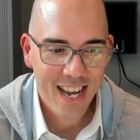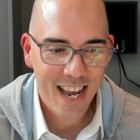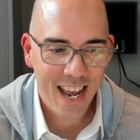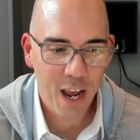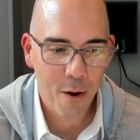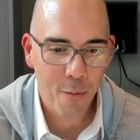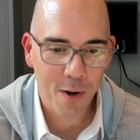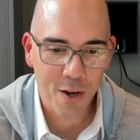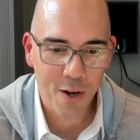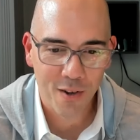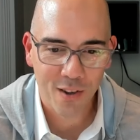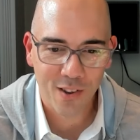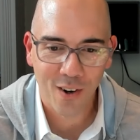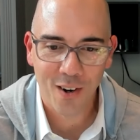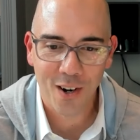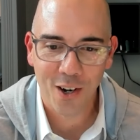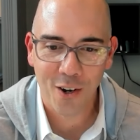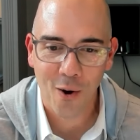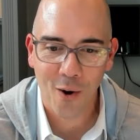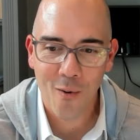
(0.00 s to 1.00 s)
And when you
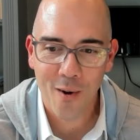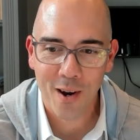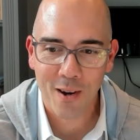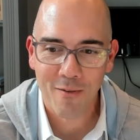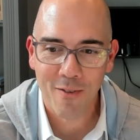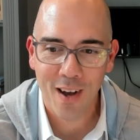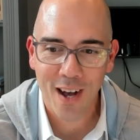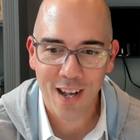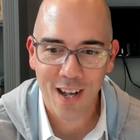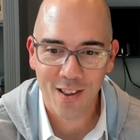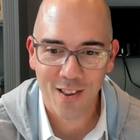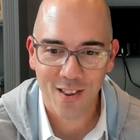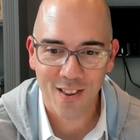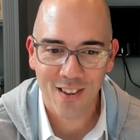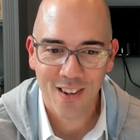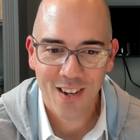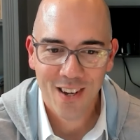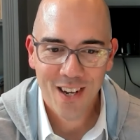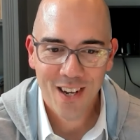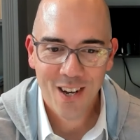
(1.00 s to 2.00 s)
started growing
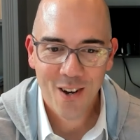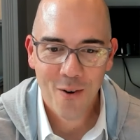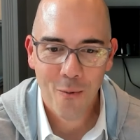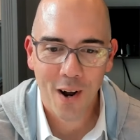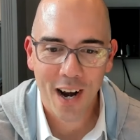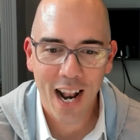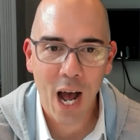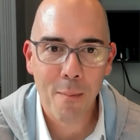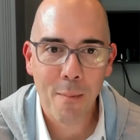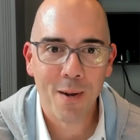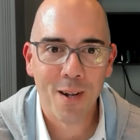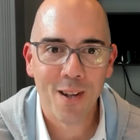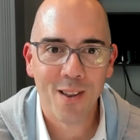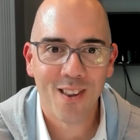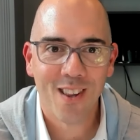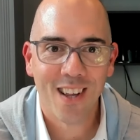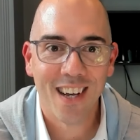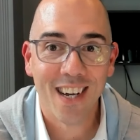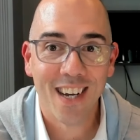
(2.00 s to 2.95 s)
fast, what happens?